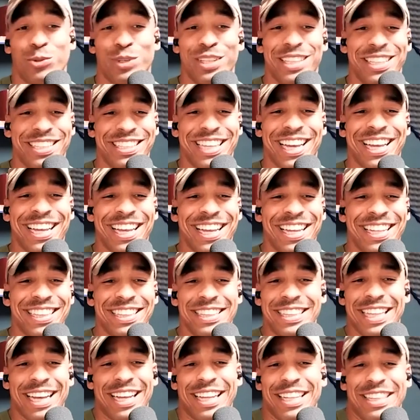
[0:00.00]

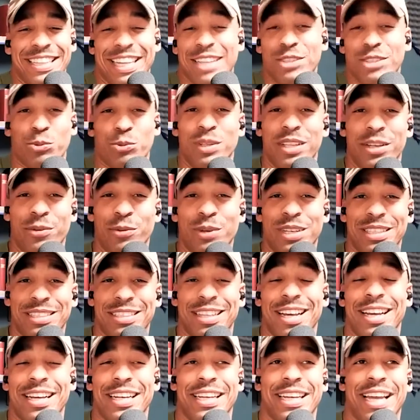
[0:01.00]
really that's really what it's
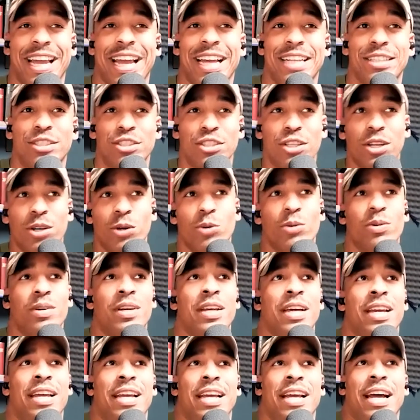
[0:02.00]
like. And so
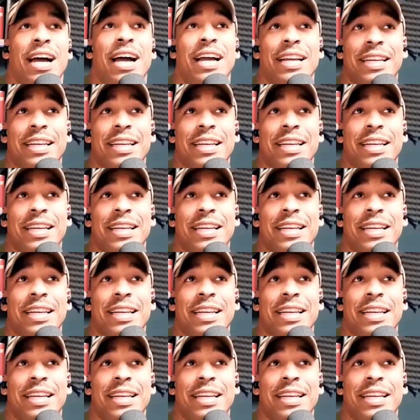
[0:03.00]
I